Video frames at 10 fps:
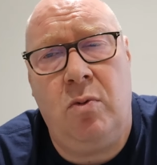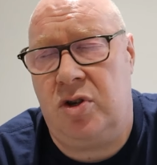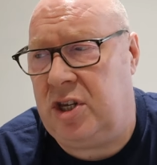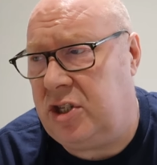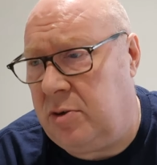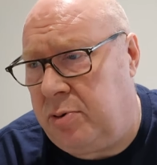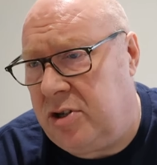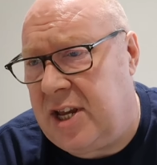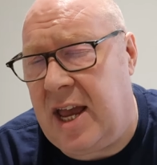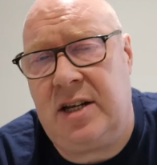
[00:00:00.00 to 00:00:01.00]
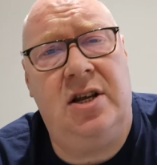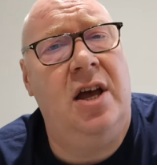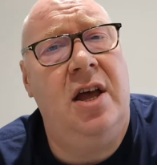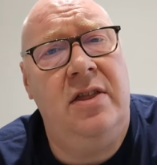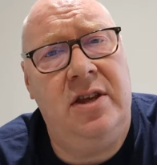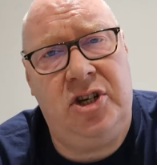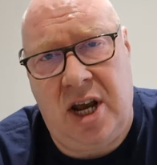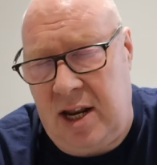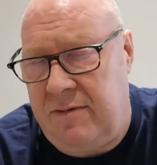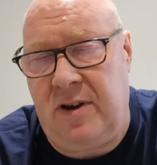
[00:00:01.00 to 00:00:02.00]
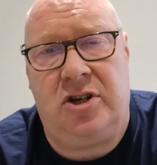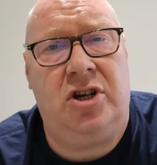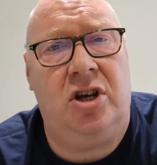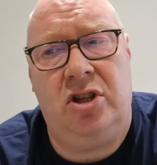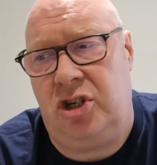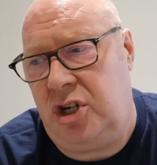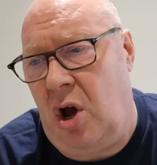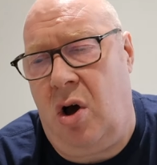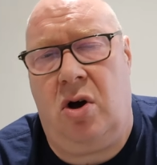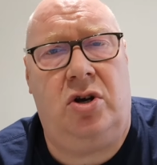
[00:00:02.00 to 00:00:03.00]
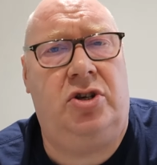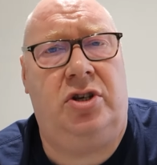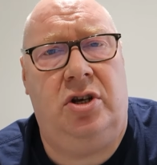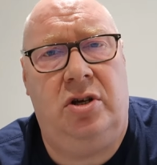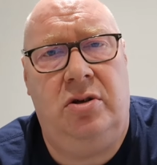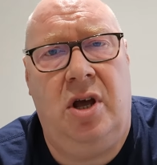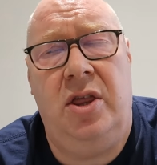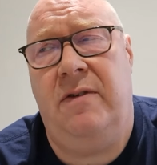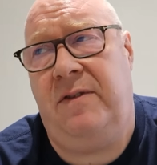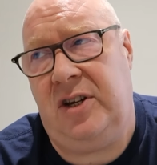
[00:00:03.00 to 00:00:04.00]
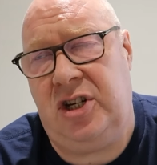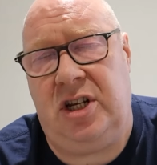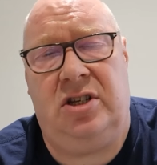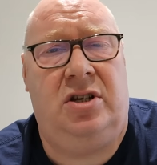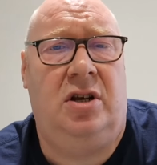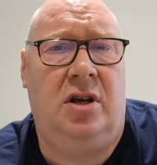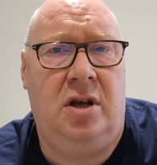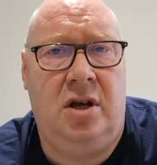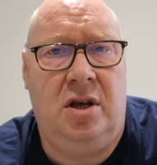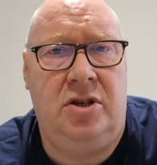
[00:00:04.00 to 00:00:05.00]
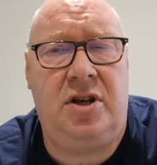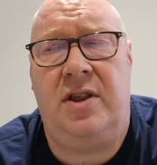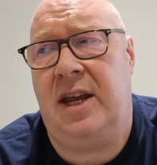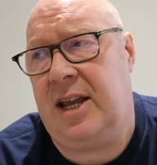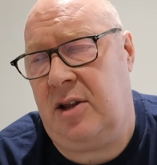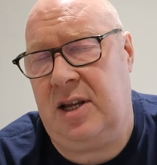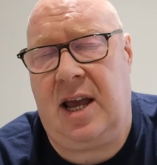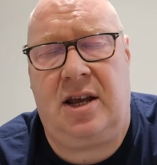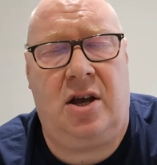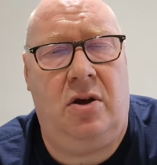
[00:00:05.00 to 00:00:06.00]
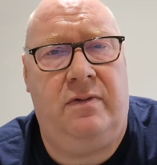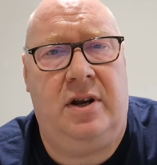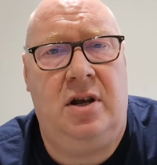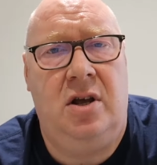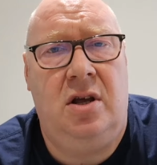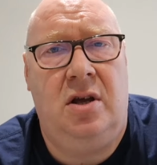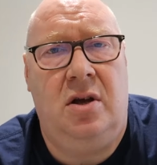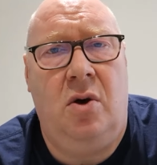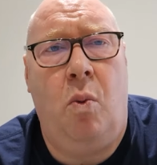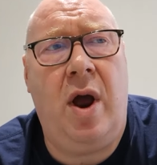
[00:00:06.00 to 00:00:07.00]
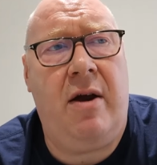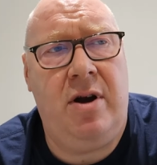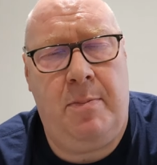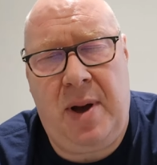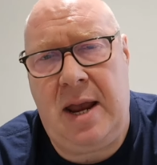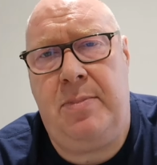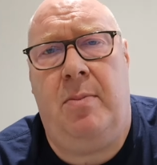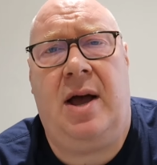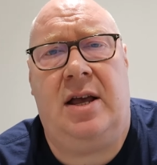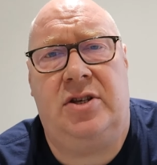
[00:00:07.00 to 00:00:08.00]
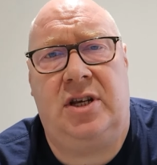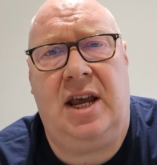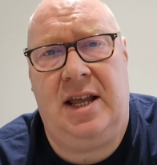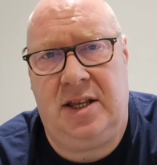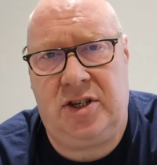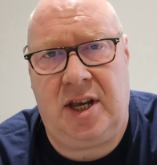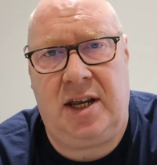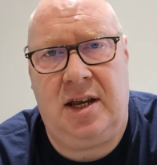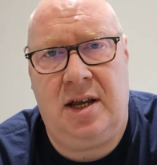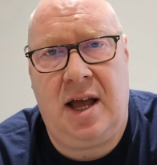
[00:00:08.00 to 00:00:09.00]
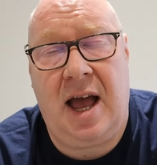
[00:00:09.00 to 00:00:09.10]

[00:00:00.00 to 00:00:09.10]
Was it to protect the jellyfish and the sharks and the fishes so they couldn't get COVID? Wearing a paper mask in the sea.